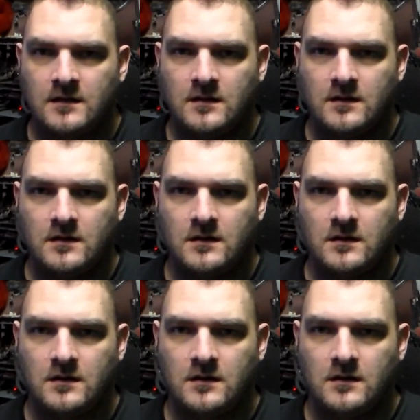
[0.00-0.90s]

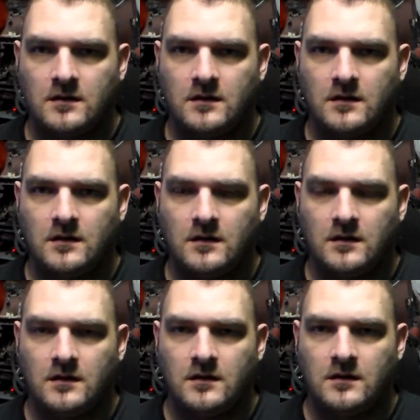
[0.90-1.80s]

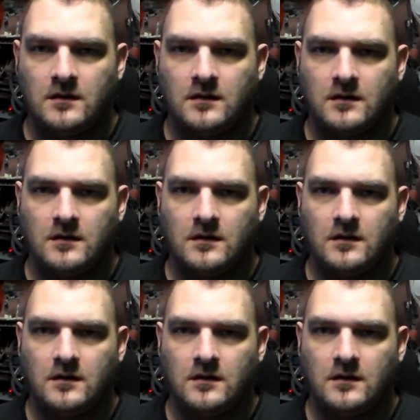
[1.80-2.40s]
[no speech]